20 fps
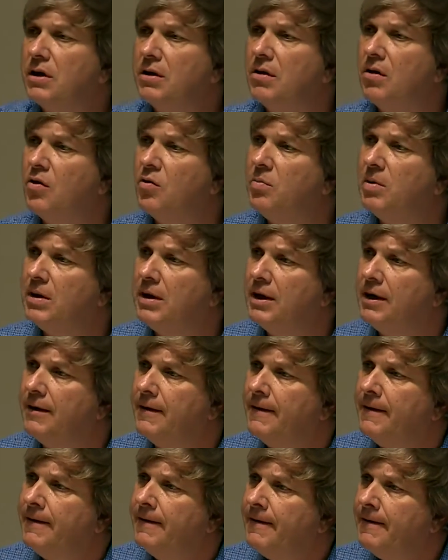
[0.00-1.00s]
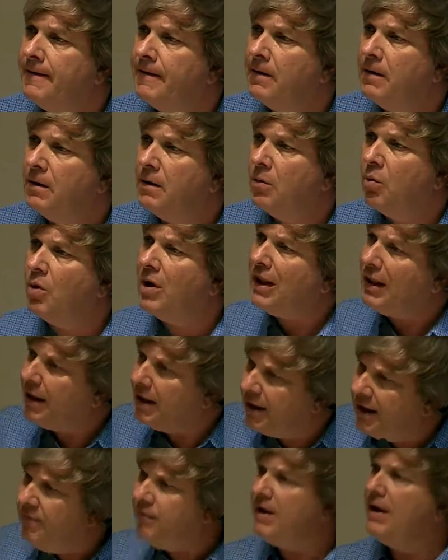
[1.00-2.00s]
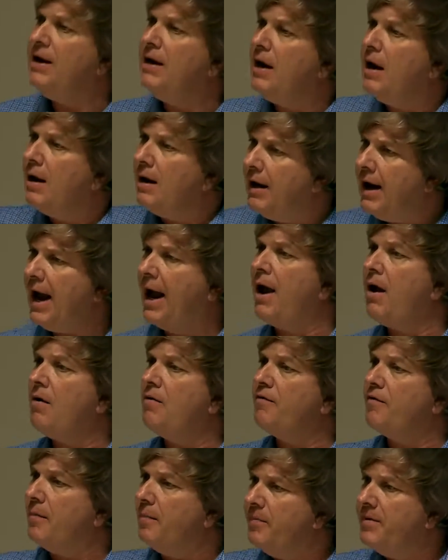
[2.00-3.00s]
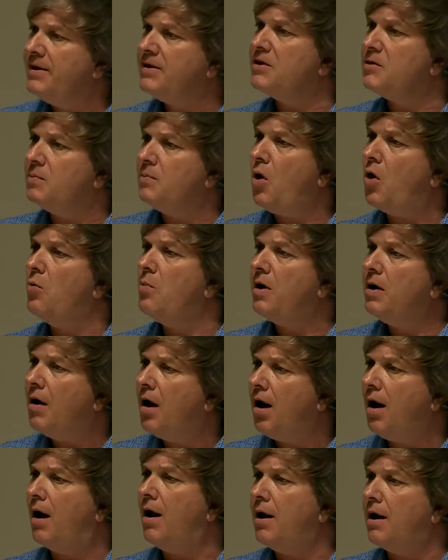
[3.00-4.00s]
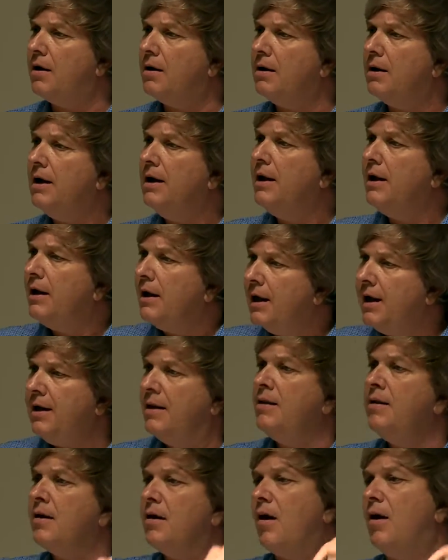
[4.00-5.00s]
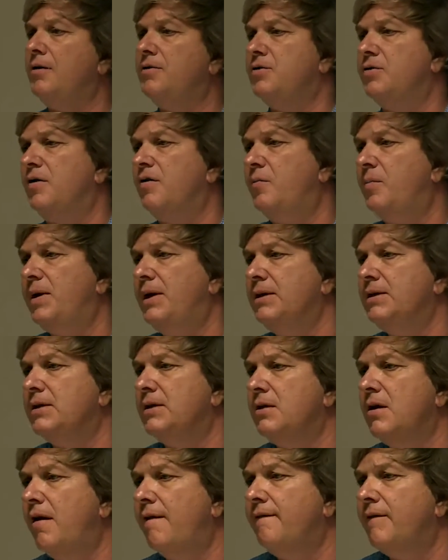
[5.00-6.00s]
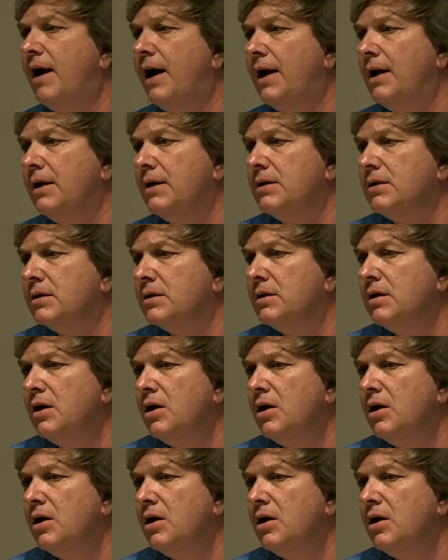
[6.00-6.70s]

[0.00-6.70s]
globally. We're living now, from this moment on, in the culture of peace and nonviolence.